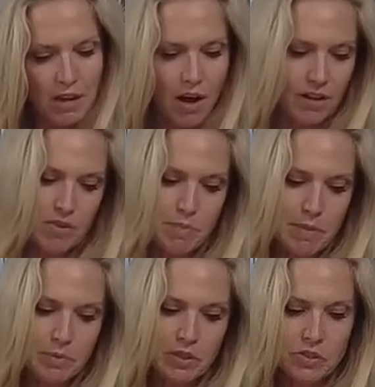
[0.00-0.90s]
All of the
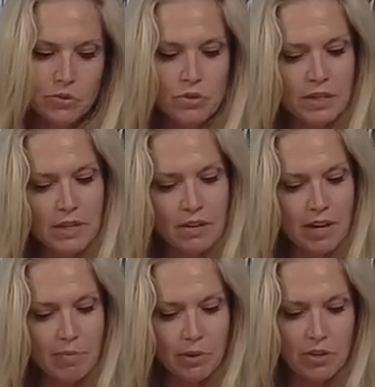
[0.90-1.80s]
people at school and in our
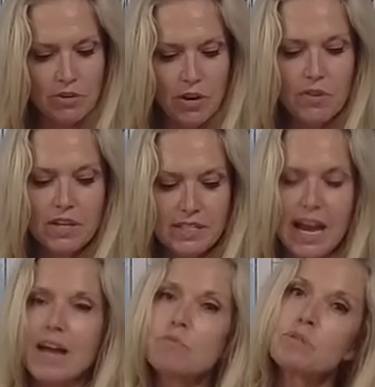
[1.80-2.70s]
neighborhood know that
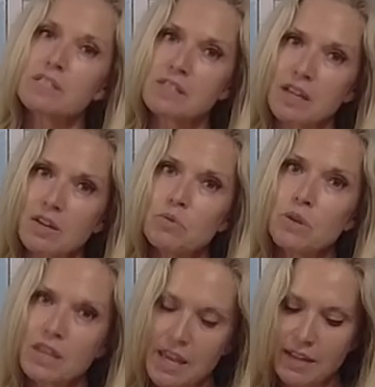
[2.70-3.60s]
Dad was sick
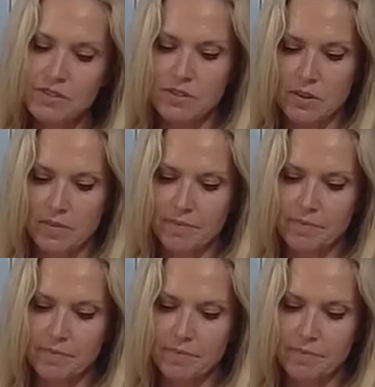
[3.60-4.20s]
with cancer.